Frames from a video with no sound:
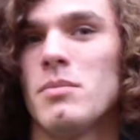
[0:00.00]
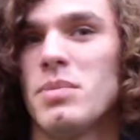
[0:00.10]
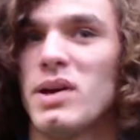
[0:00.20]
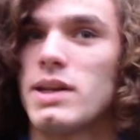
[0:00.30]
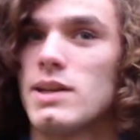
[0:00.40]

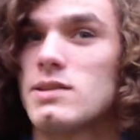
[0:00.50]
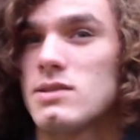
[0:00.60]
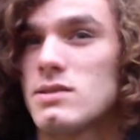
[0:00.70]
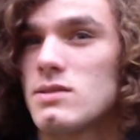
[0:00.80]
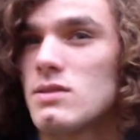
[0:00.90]
But I
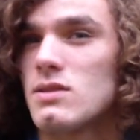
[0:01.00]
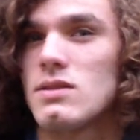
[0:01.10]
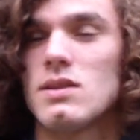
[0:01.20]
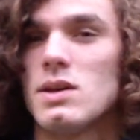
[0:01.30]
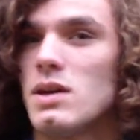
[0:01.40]
guess
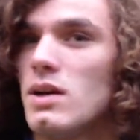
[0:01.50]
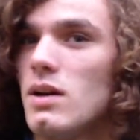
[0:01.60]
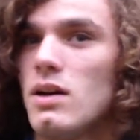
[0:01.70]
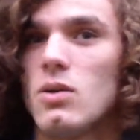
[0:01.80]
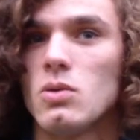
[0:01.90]

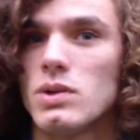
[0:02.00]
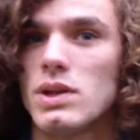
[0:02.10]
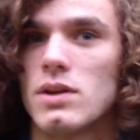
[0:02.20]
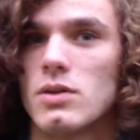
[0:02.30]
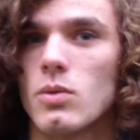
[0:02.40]
the
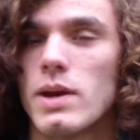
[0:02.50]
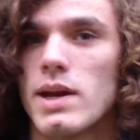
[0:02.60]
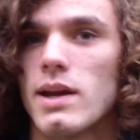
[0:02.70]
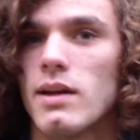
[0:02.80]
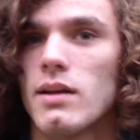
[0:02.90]
only other
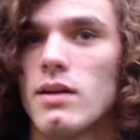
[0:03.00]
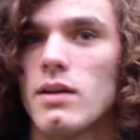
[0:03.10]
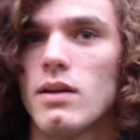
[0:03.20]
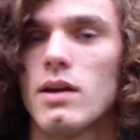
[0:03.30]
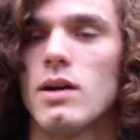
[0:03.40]
way
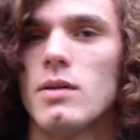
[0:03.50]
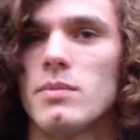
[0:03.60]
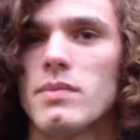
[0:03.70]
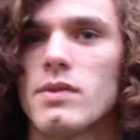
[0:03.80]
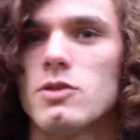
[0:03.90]

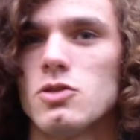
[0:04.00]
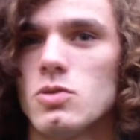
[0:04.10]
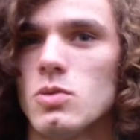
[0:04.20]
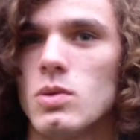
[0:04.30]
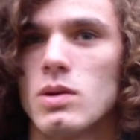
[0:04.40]

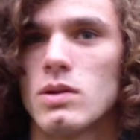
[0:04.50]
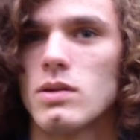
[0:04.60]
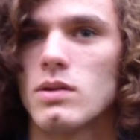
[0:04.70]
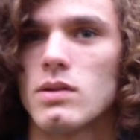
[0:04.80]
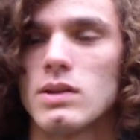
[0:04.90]
to
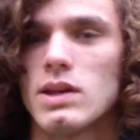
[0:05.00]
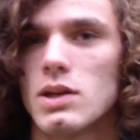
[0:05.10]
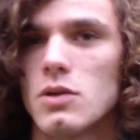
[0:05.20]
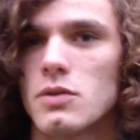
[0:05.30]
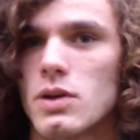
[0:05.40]
get
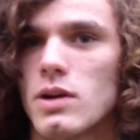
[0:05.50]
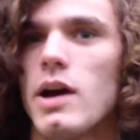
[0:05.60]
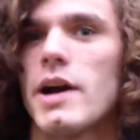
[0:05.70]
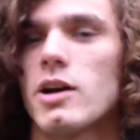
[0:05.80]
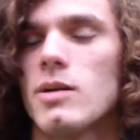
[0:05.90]
over a
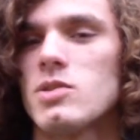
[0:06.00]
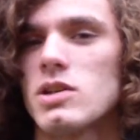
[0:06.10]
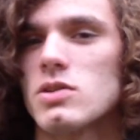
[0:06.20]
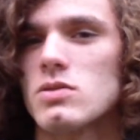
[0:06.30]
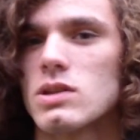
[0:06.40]
higher
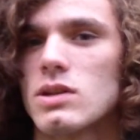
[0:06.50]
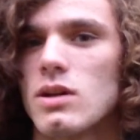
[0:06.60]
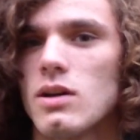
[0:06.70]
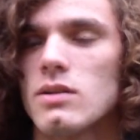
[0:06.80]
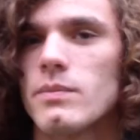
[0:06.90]
object using a
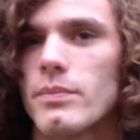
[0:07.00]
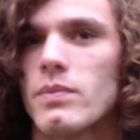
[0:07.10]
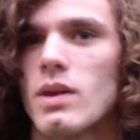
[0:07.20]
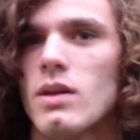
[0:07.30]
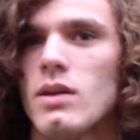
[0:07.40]
Kong
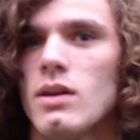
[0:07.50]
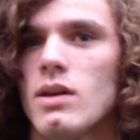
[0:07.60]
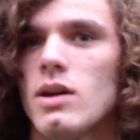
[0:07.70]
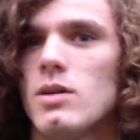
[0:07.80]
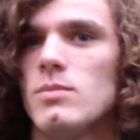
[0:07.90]

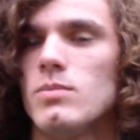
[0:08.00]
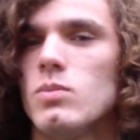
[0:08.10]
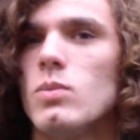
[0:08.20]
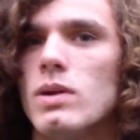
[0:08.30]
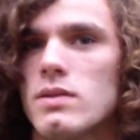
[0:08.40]

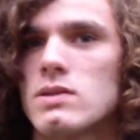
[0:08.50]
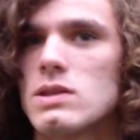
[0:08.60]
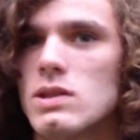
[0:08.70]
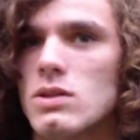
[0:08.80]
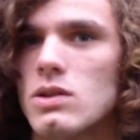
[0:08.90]
with
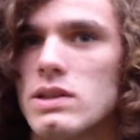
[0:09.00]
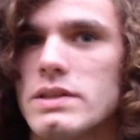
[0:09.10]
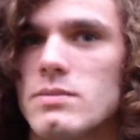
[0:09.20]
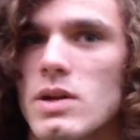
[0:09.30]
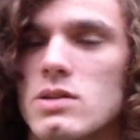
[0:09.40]
still a
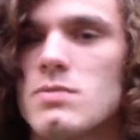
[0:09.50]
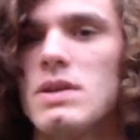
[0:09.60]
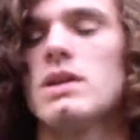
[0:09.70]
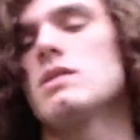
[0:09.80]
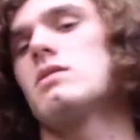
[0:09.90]
decent amount of
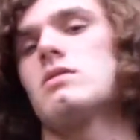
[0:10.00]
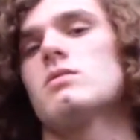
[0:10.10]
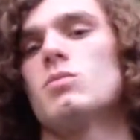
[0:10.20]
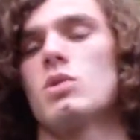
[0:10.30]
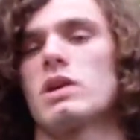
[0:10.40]
speed is
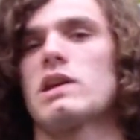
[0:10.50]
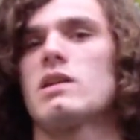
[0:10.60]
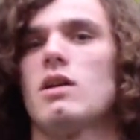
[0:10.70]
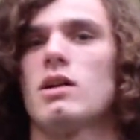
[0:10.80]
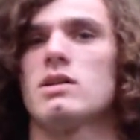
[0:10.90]
more like a
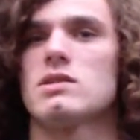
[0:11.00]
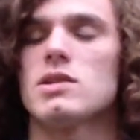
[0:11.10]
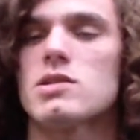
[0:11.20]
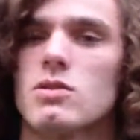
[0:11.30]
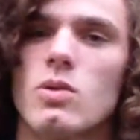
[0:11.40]
Kong
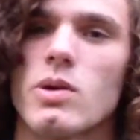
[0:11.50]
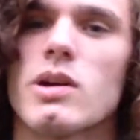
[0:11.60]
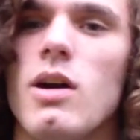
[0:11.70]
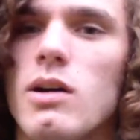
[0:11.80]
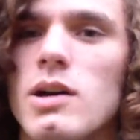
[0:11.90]
assist or a Kong